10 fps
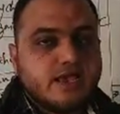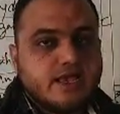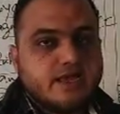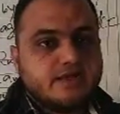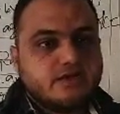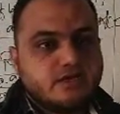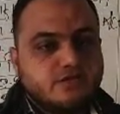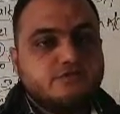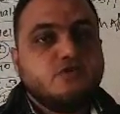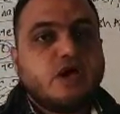and
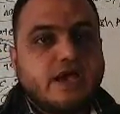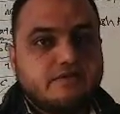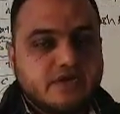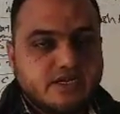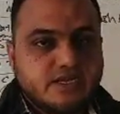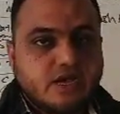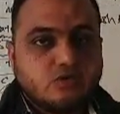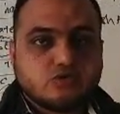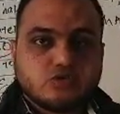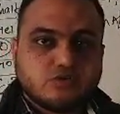if you have any doubts or